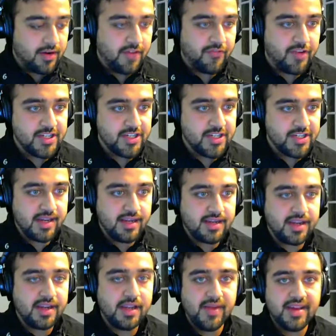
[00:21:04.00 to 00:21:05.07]
differentiating
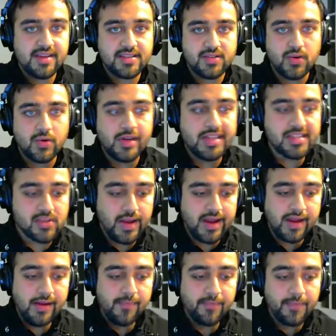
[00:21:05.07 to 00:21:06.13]
TD minus OD
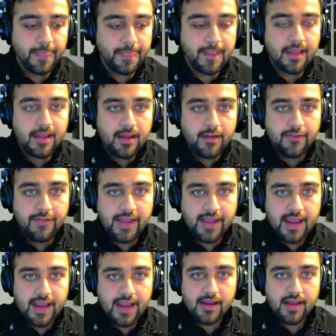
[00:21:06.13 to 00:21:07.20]
squared, we
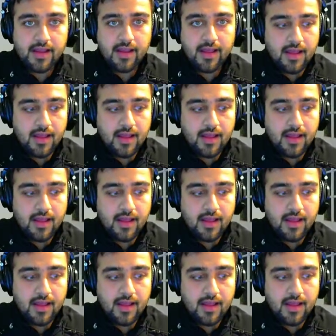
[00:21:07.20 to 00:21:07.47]
get